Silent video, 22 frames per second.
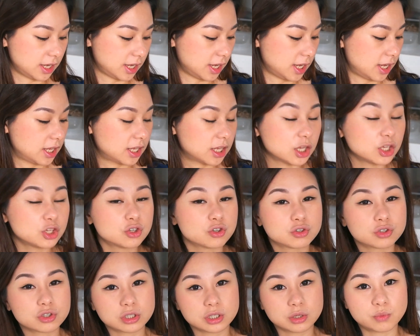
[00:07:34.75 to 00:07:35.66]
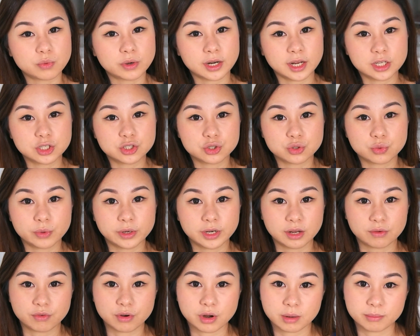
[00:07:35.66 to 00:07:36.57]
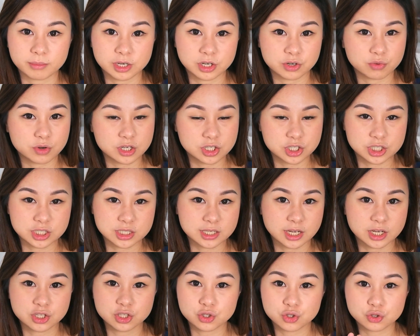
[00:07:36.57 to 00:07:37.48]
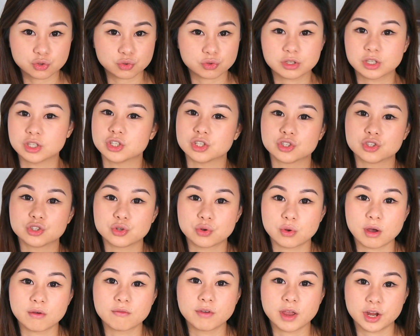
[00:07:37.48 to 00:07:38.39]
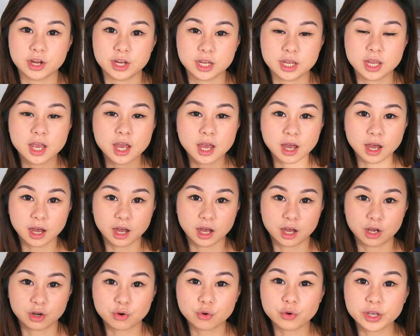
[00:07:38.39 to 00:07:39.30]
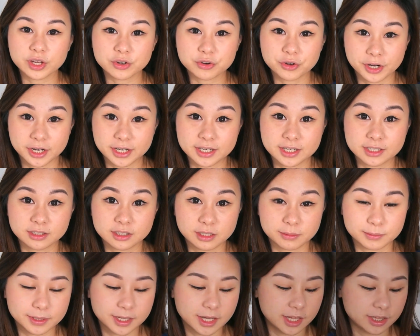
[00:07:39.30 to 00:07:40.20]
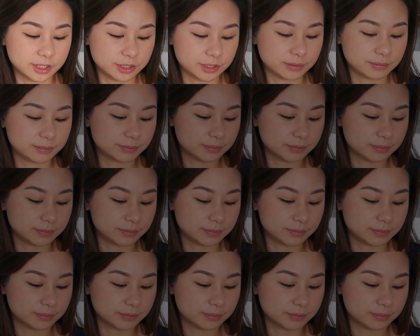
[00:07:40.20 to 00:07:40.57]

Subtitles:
and usually what I do whenever I'm in a rush is I usually just do a very quick gradient lip color.